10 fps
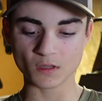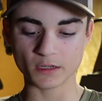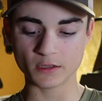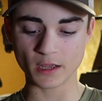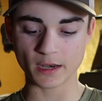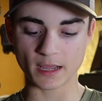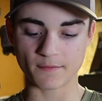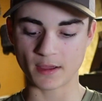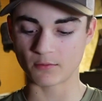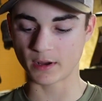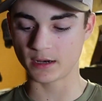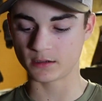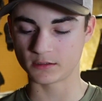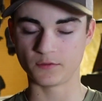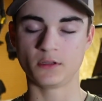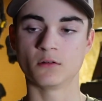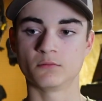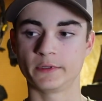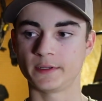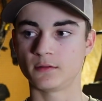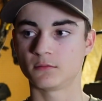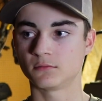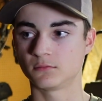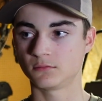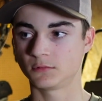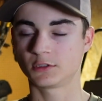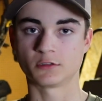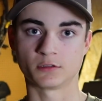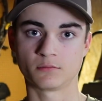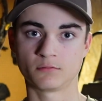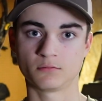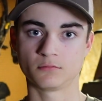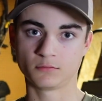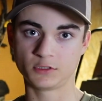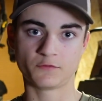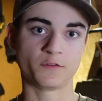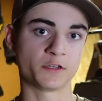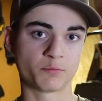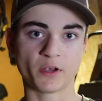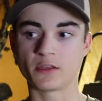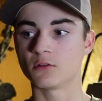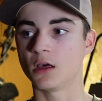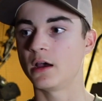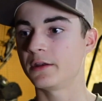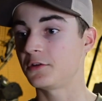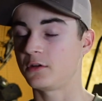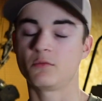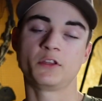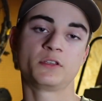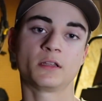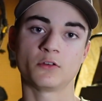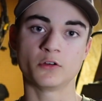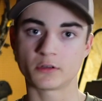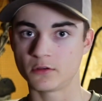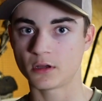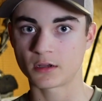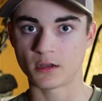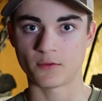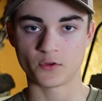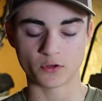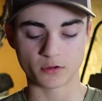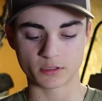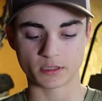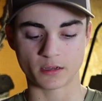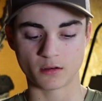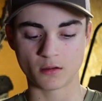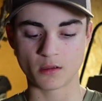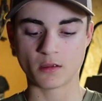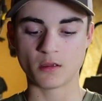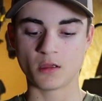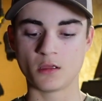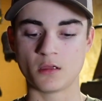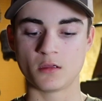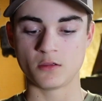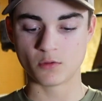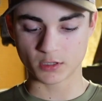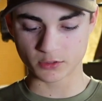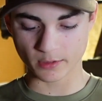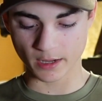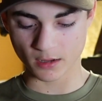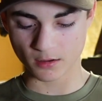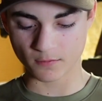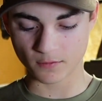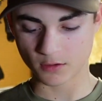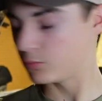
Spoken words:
You gotta have that right, because if you don't, then you fish break your line, or when you set the hook, you're not gonna have a good hook set. You also have,